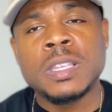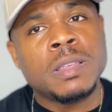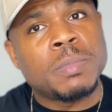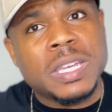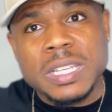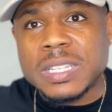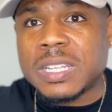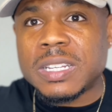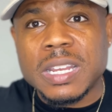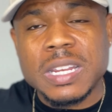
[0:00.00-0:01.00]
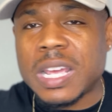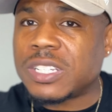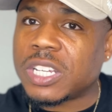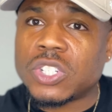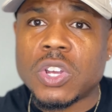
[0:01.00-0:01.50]
because they
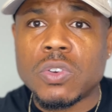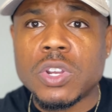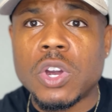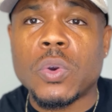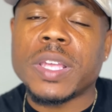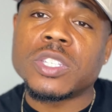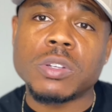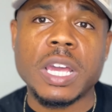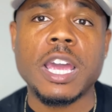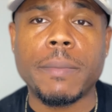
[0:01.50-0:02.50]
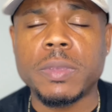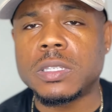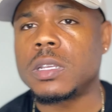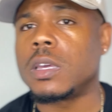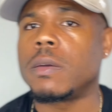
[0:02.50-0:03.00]
just don't know until it happens
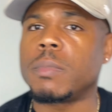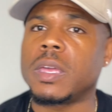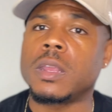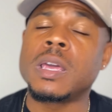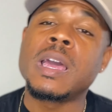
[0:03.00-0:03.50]
to them, man.